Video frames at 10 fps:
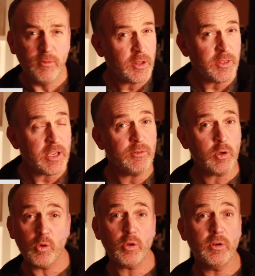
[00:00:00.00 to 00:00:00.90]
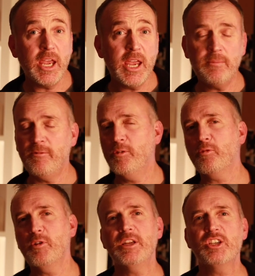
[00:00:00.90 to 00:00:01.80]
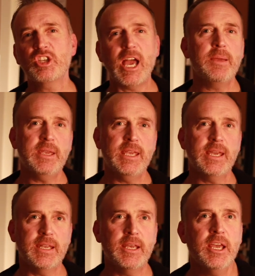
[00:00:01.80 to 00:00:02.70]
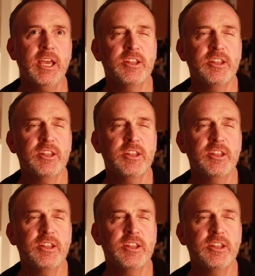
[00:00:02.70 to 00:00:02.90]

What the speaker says: If you can think of a cooler name, feel free to chime in.